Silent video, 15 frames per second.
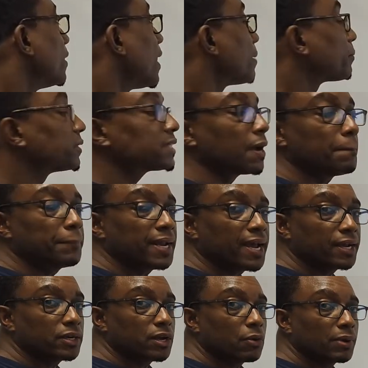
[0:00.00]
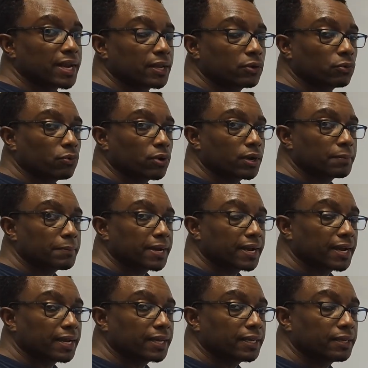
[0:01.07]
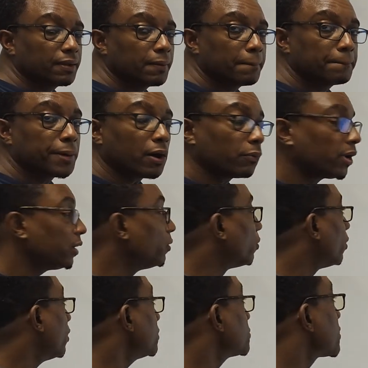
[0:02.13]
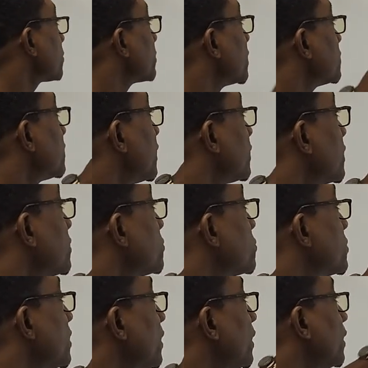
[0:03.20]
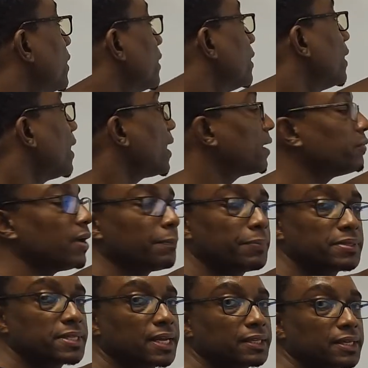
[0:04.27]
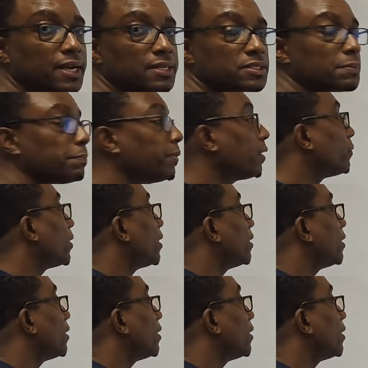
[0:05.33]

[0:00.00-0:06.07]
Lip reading: I'm going to apply now what I call my power law. So I'm going to take this z and represent it as the power